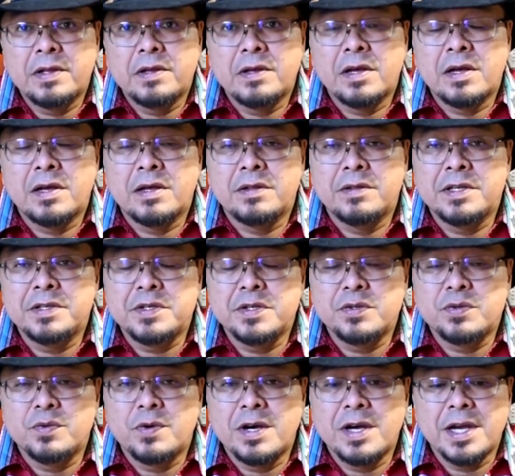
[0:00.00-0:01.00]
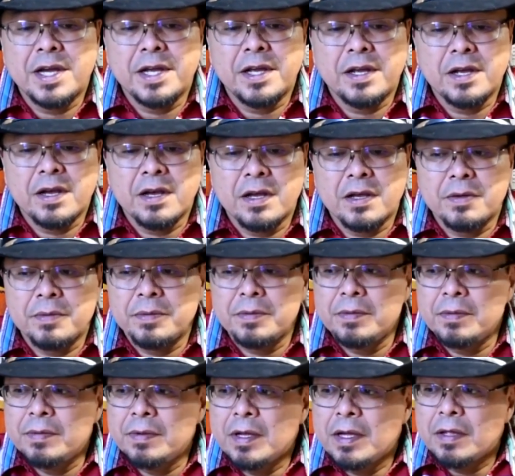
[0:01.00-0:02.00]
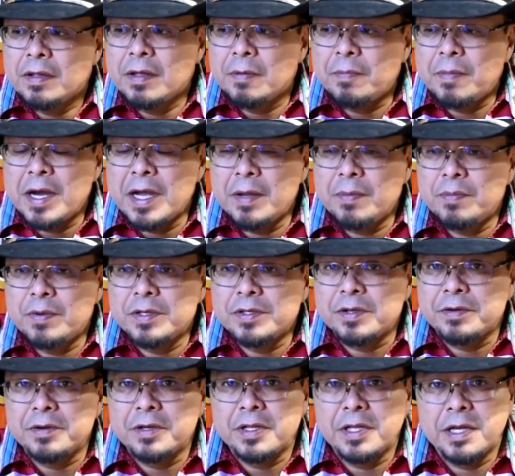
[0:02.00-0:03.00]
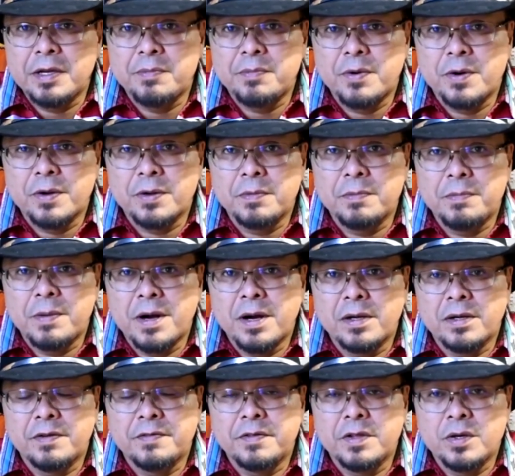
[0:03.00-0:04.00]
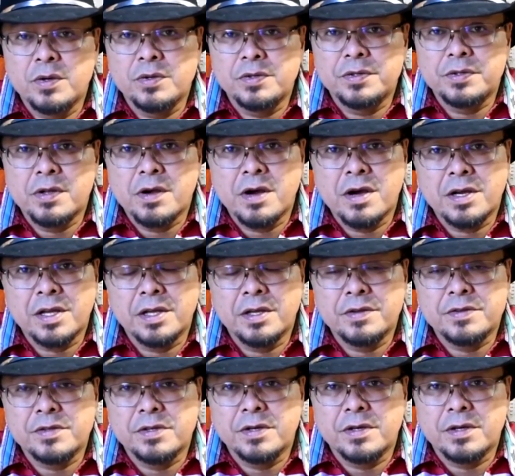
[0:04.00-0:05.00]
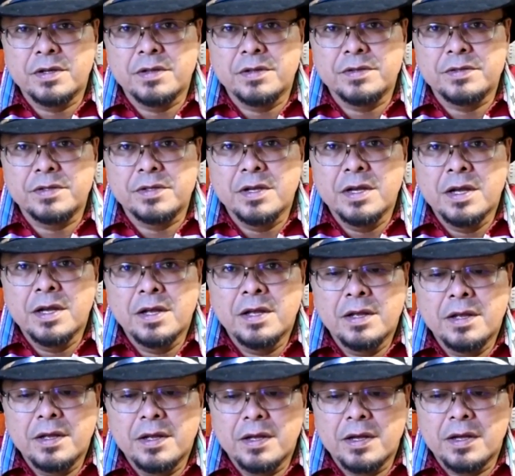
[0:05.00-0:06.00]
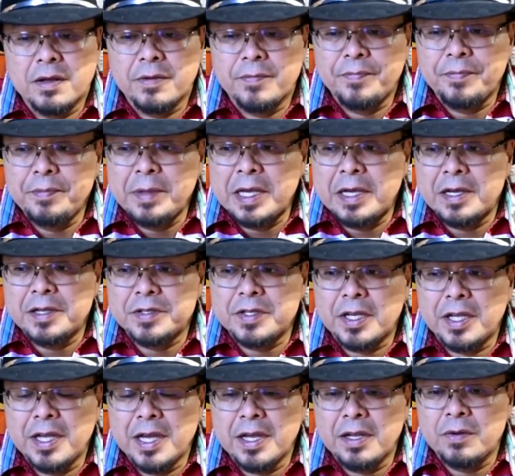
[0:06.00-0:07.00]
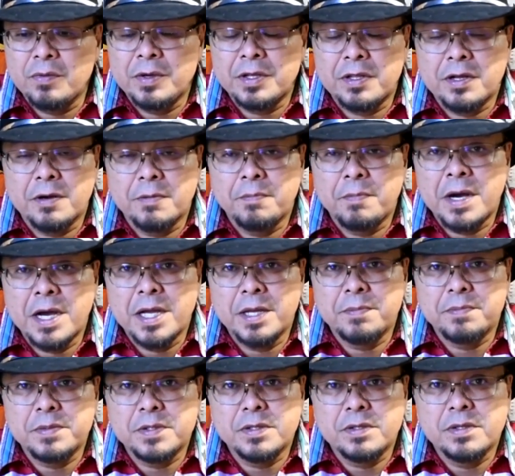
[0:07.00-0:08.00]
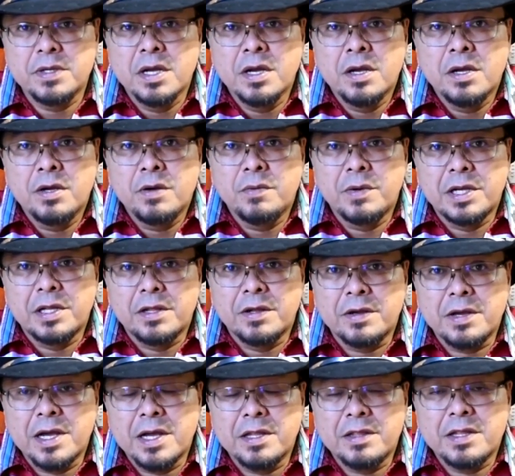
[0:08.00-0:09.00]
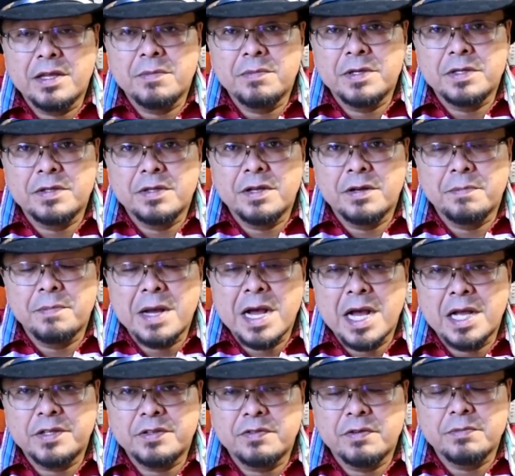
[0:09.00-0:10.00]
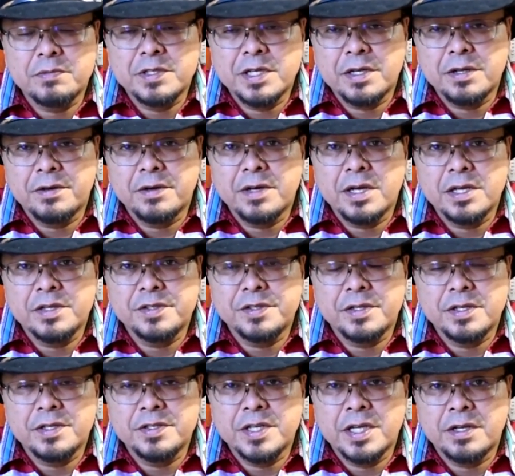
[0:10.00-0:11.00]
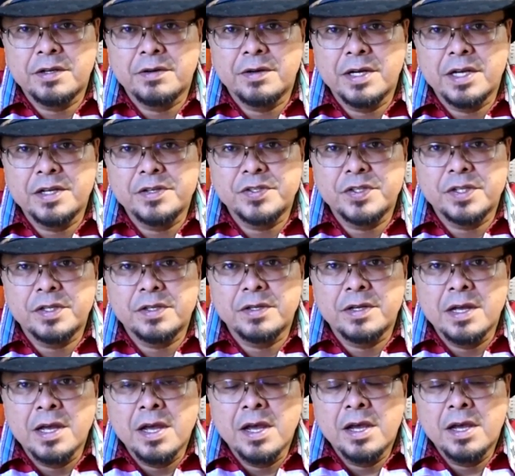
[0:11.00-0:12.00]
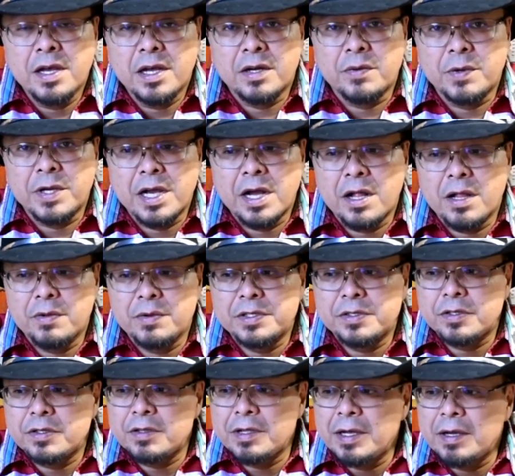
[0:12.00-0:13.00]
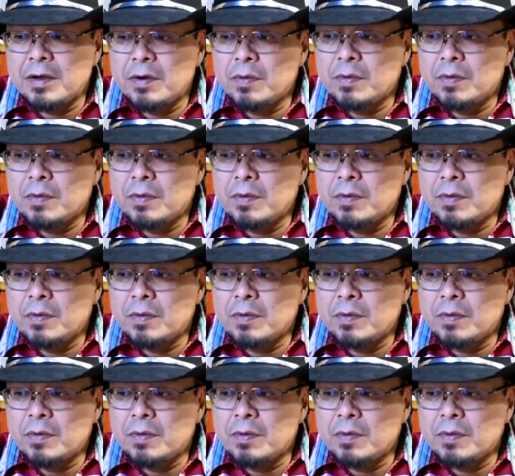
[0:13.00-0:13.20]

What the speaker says: This is why the pipe was a really important part of those talking circles, because again, with our pipes, we look at them as they're passed from generation to generation, and we always think,